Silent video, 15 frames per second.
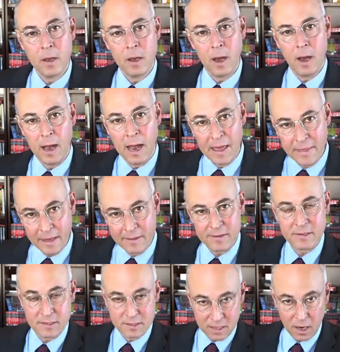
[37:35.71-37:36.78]
and then
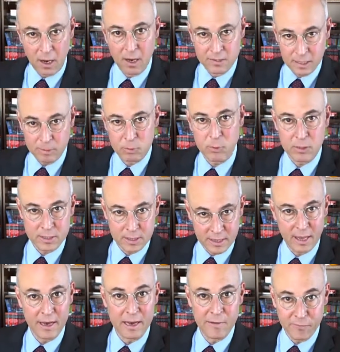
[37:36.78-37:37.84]
subsequent to
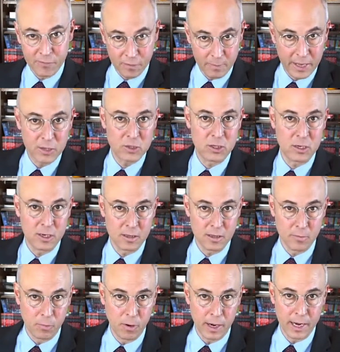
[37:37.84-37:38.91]
that, inflammation in the
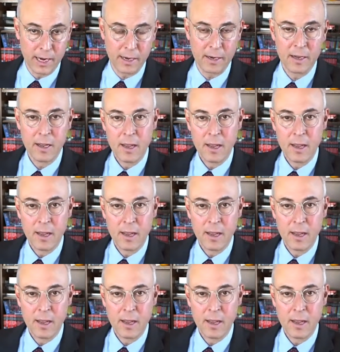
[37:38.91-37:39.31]
brain,